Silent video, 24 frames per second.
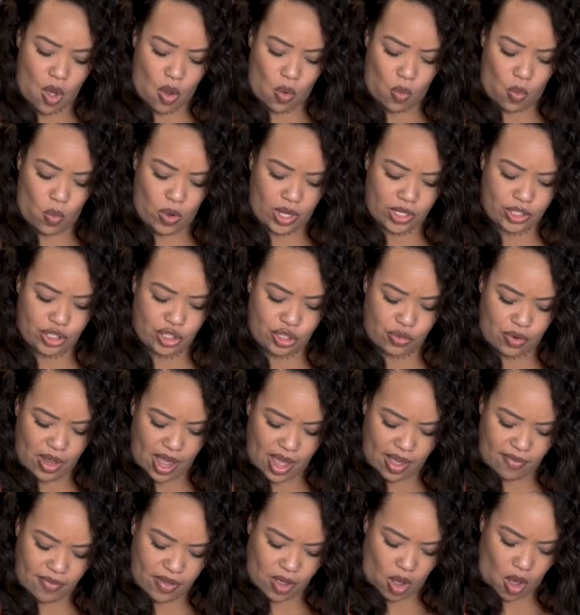Once you
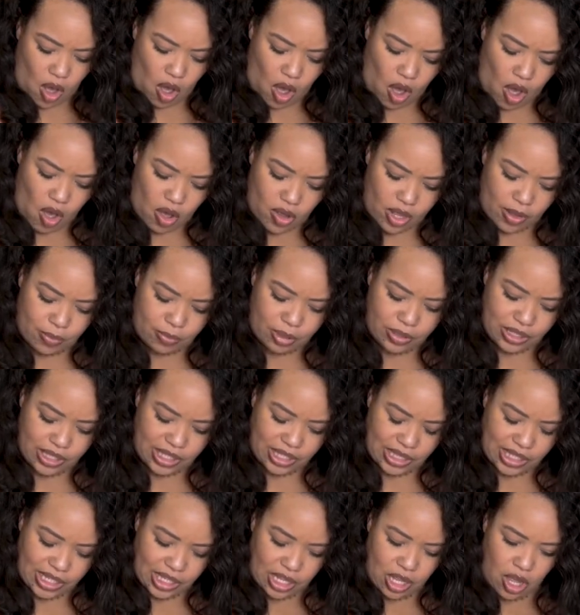have it all
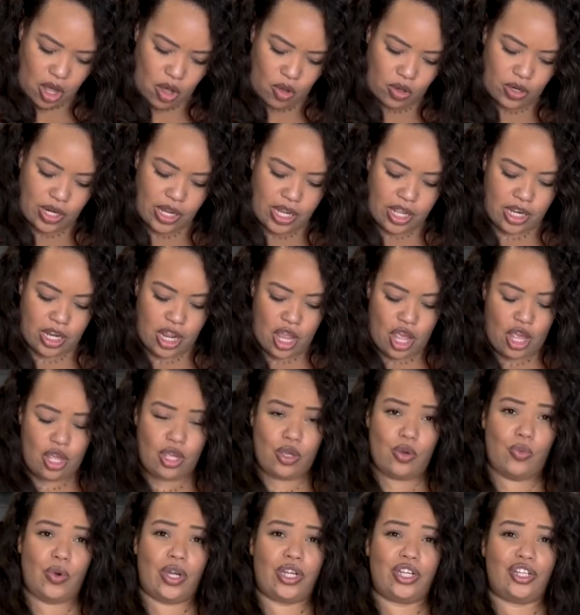completely coated,
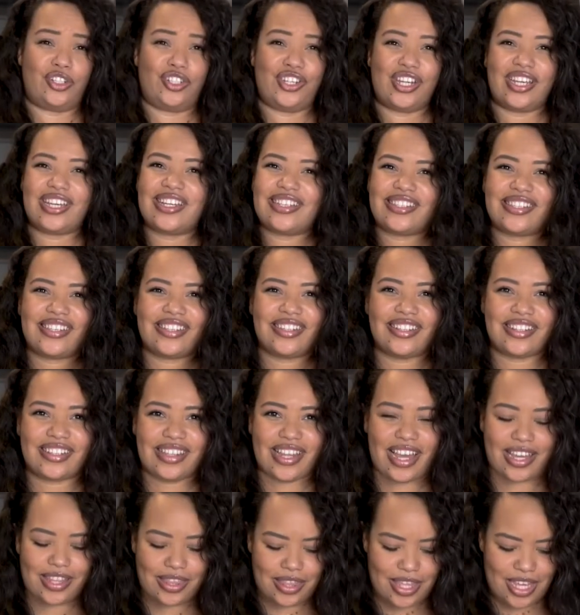you want your chicken to look
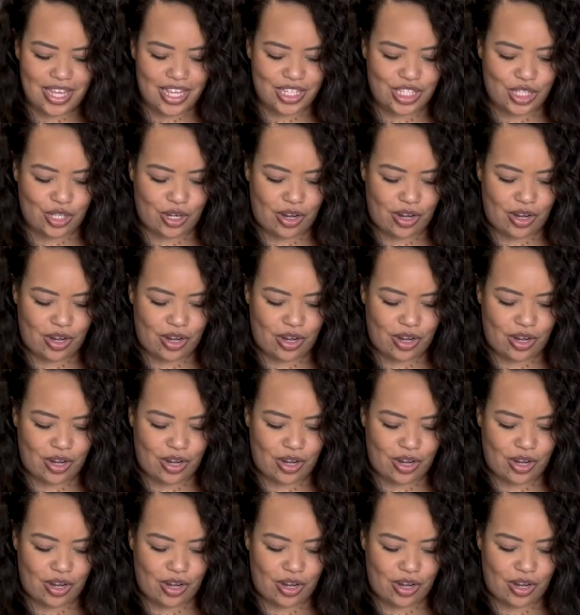like this.